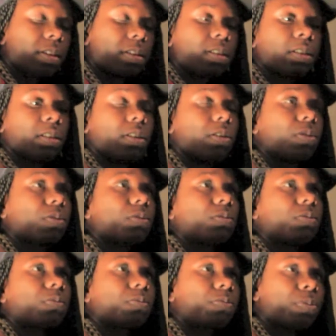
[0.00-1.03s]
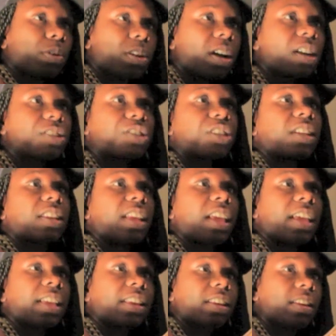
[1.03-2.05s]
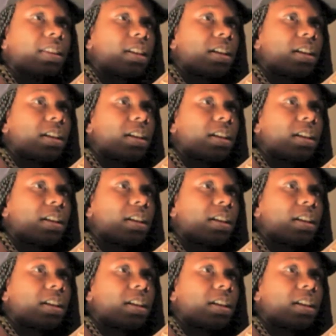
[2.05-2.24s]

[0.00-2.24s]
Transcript: you know, percussion and,